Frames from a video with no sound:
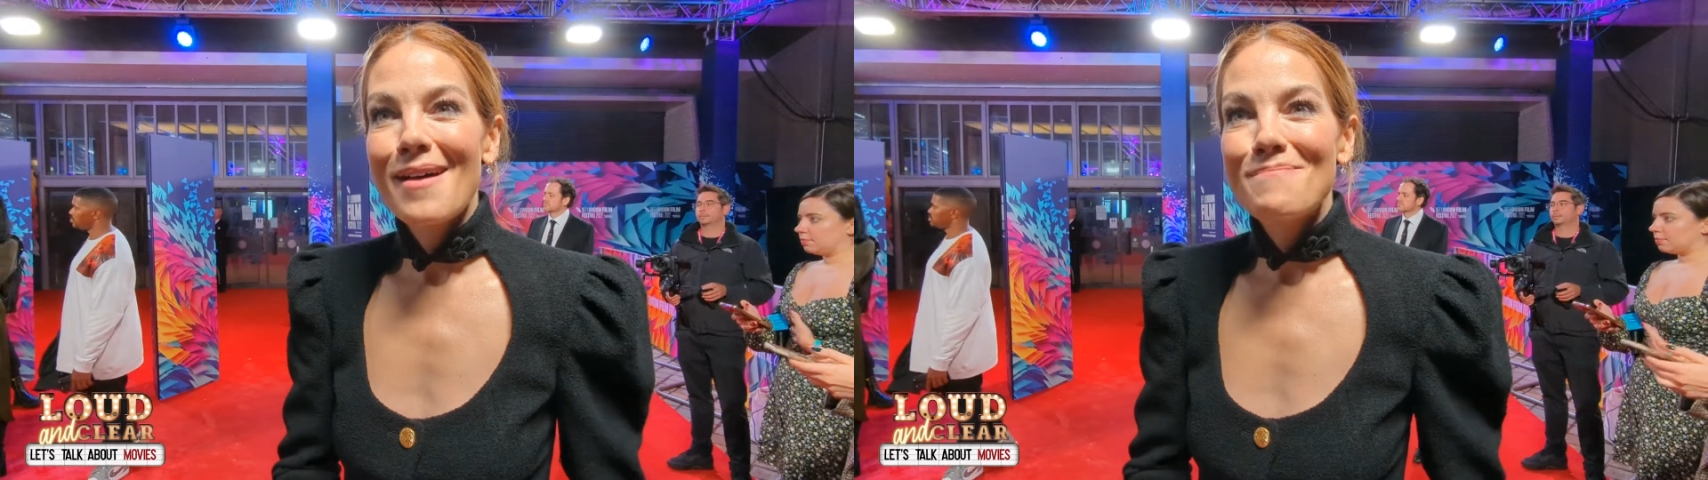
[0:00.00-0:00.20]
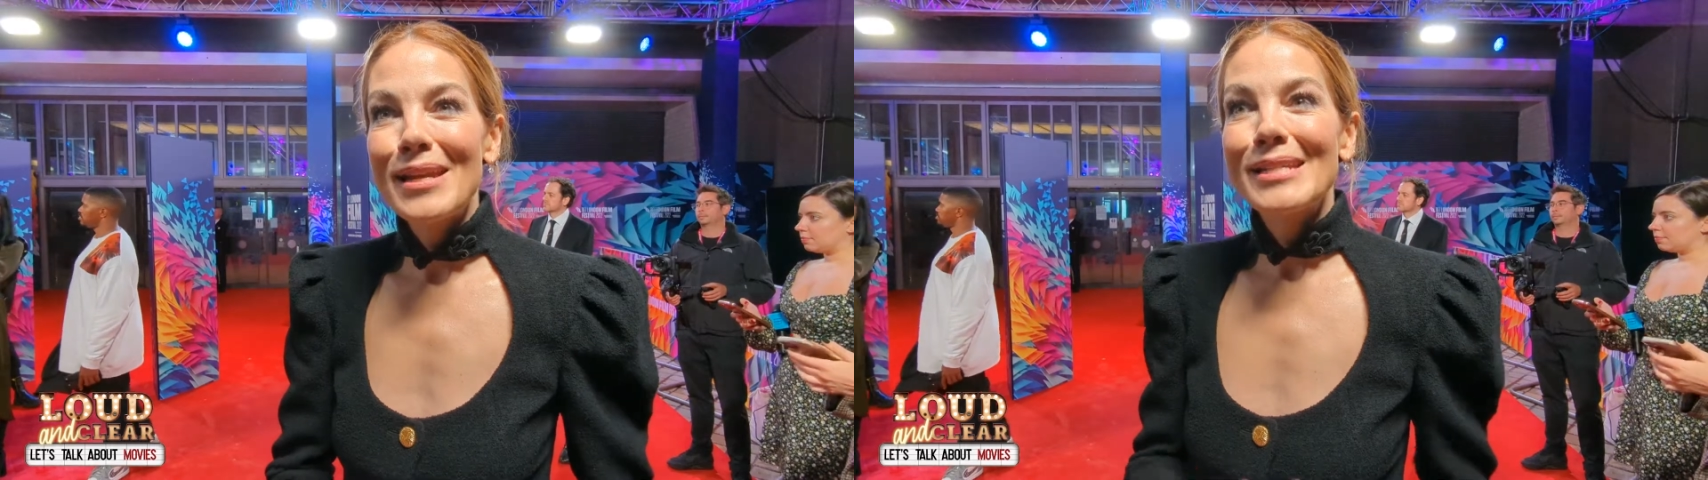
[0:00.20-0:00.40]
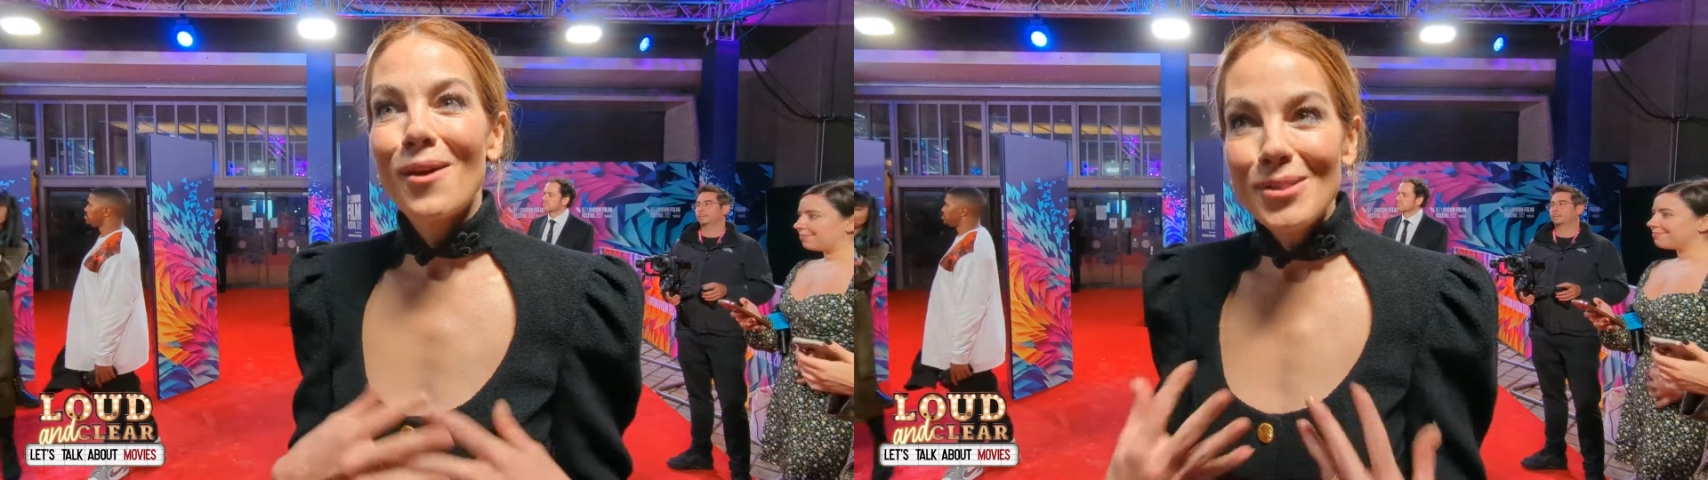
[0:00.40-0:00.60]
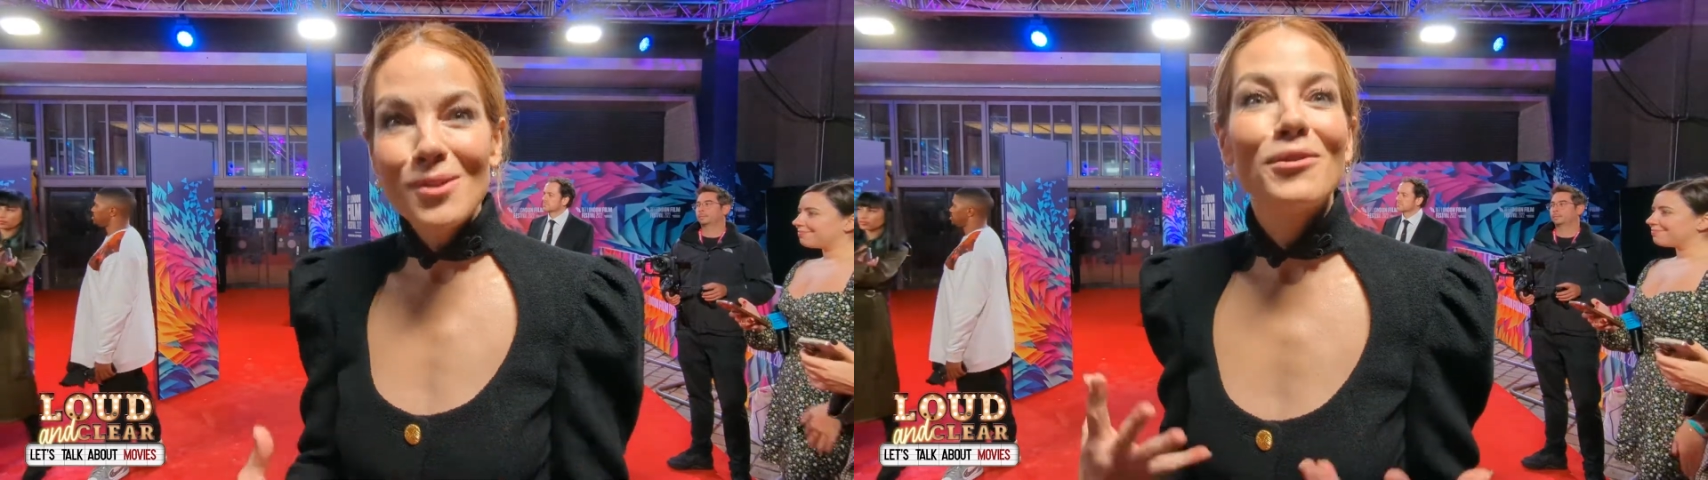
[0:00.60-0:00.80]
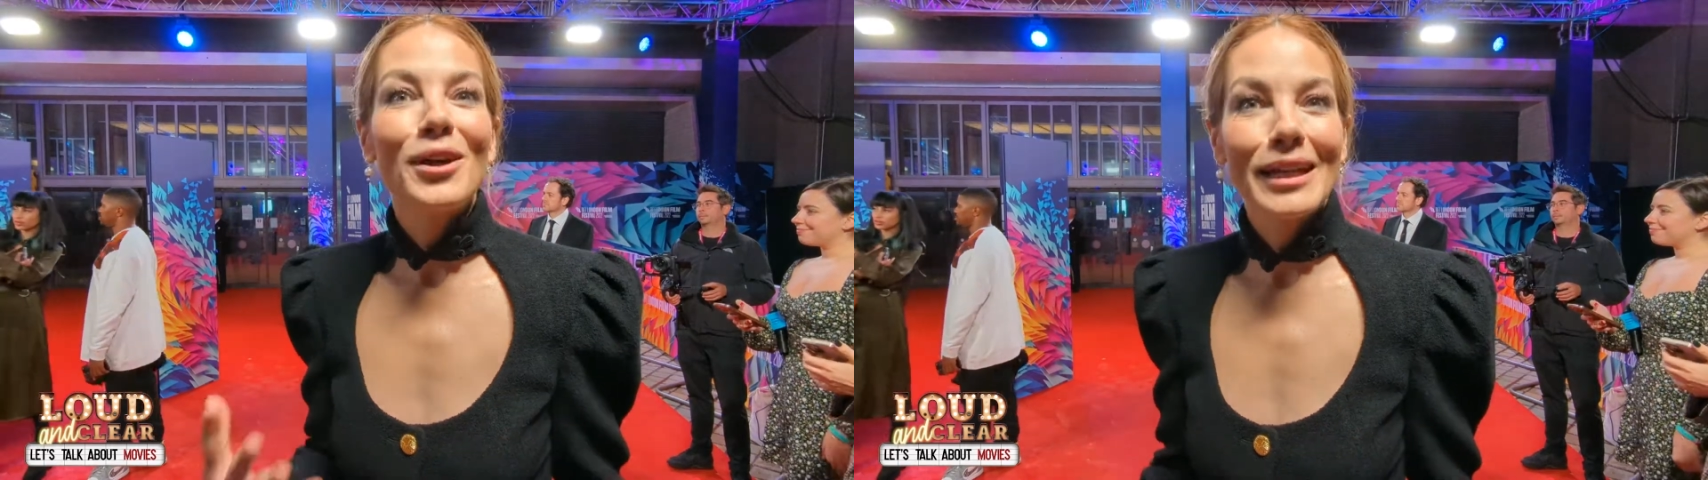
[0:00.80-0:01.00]
but it's also
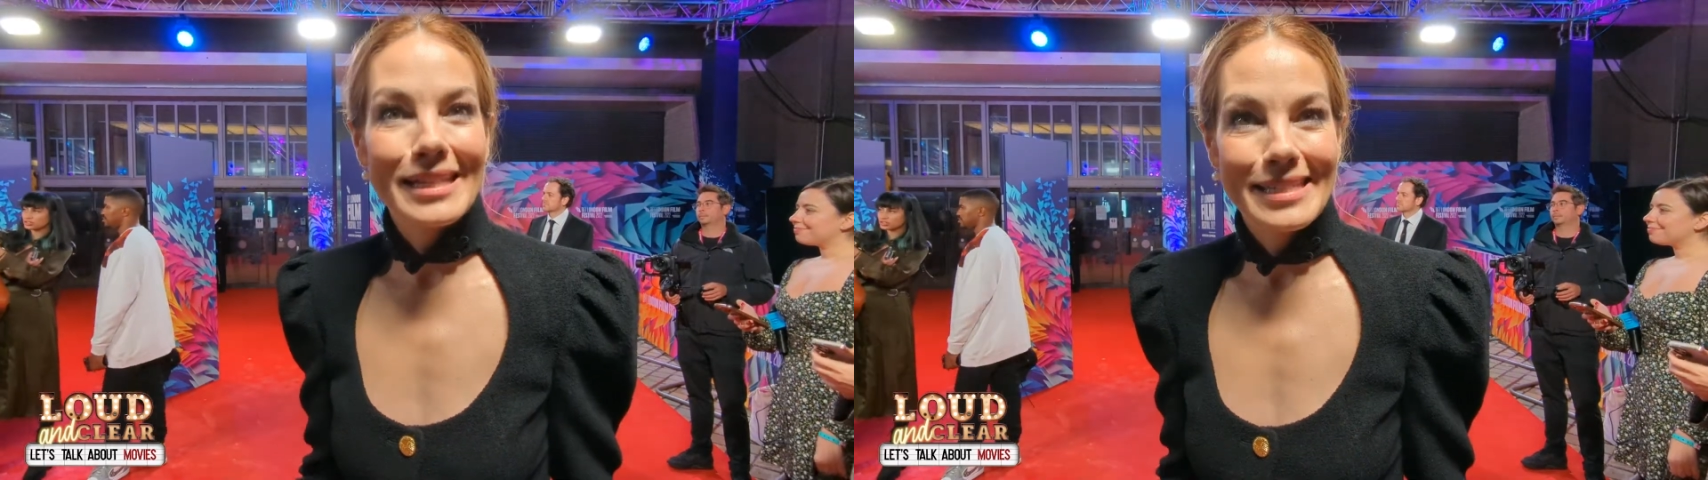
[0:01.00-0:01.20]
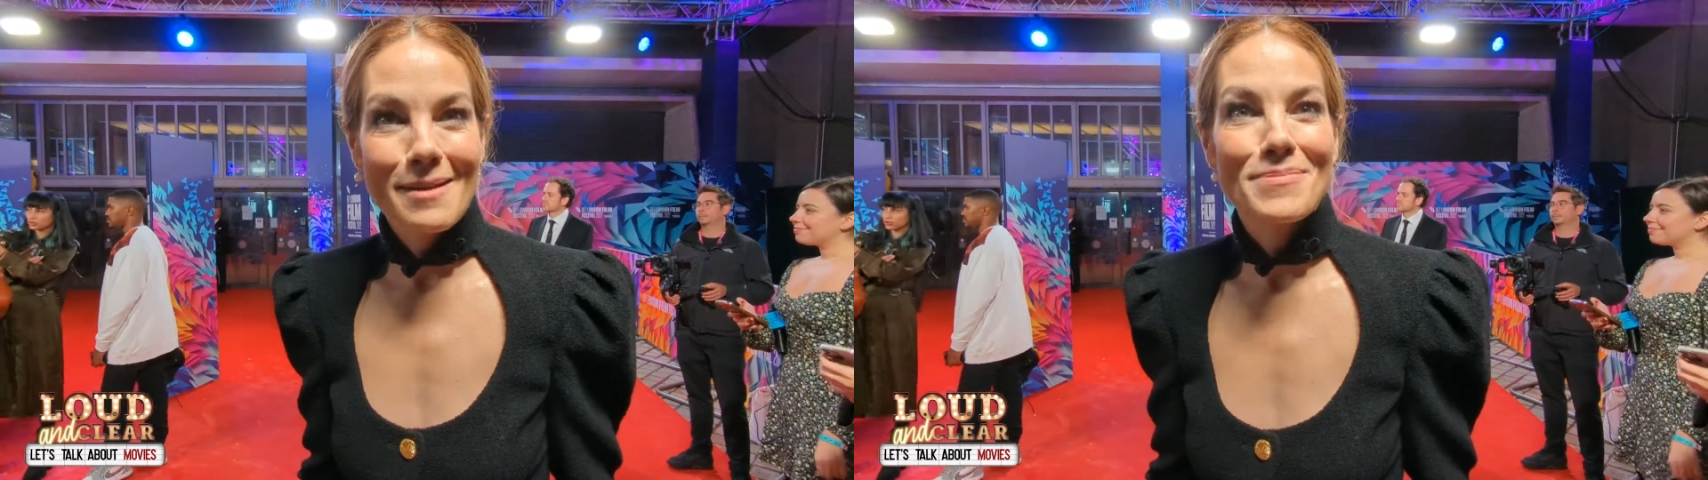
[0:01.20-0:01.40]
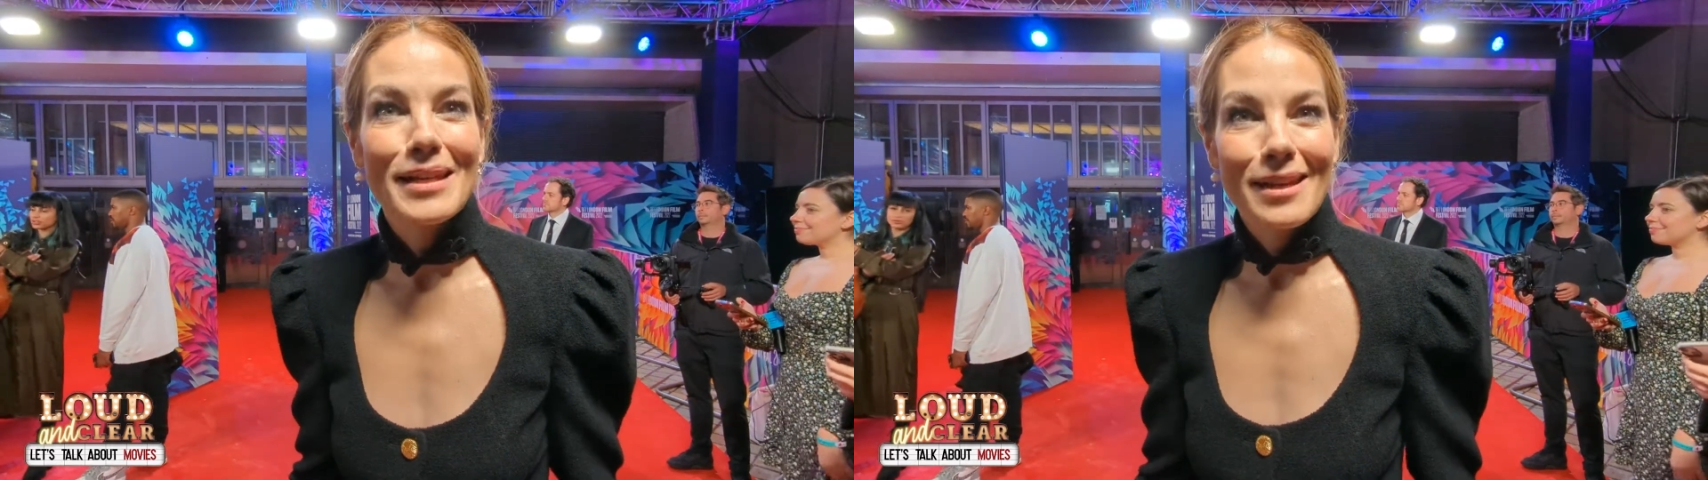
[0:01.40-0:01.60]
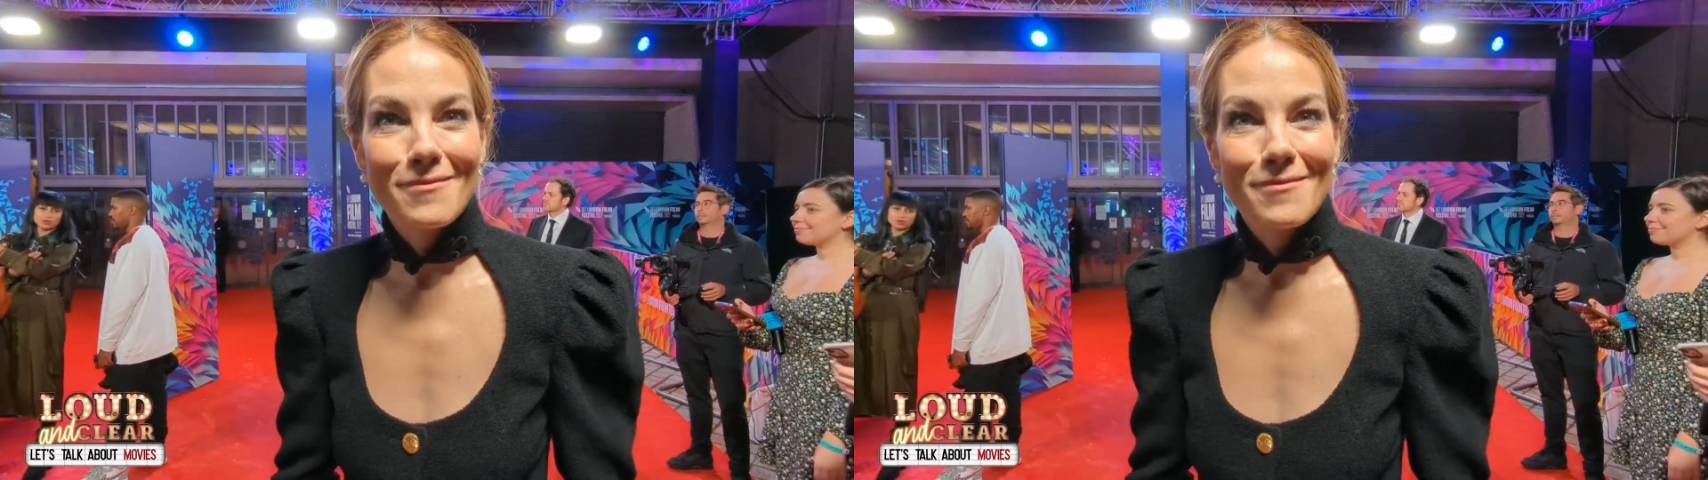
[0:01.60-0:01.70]
very contemplative,